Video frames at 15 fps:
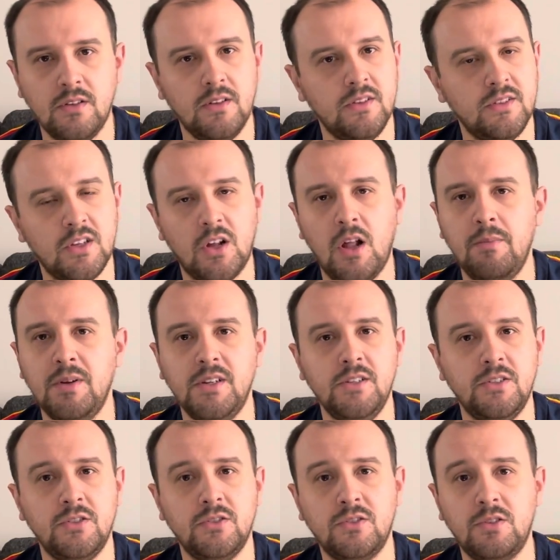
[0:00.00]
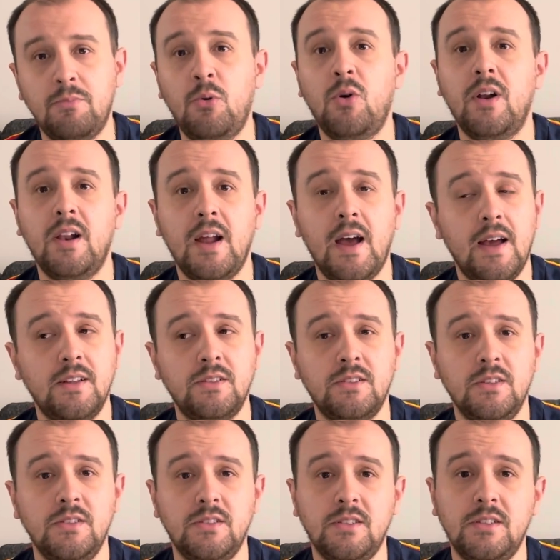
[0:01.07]
the club that he's supported at
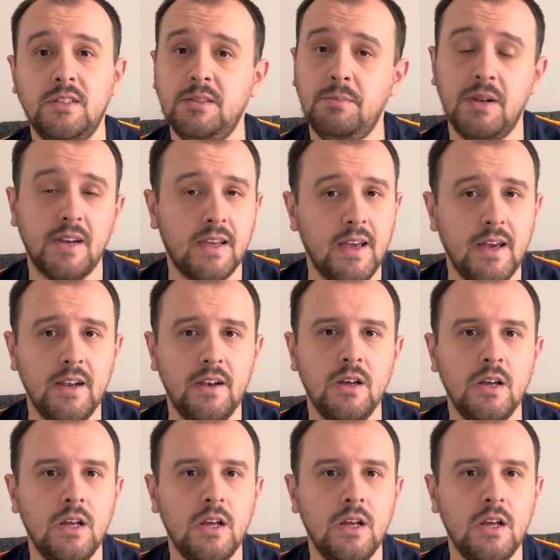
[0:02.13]
since he's been a kid.